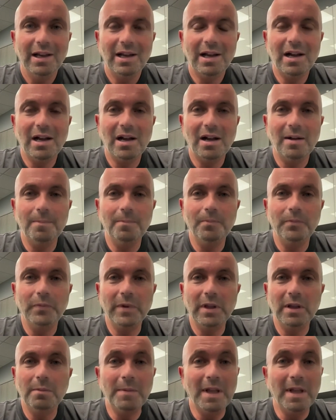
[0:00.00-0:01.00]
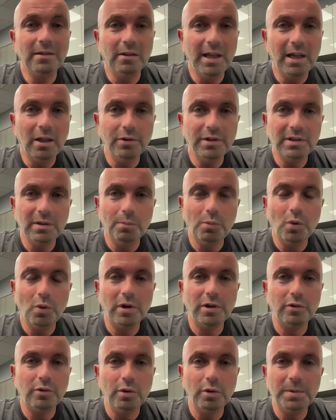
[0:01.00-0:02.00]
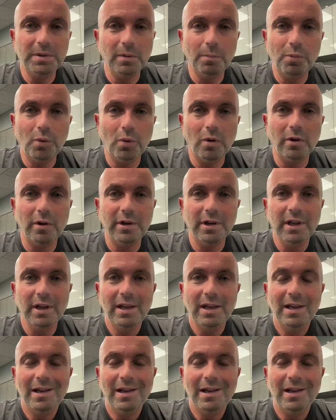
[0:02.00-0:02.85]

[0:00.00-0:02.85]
um, mental health support, group support,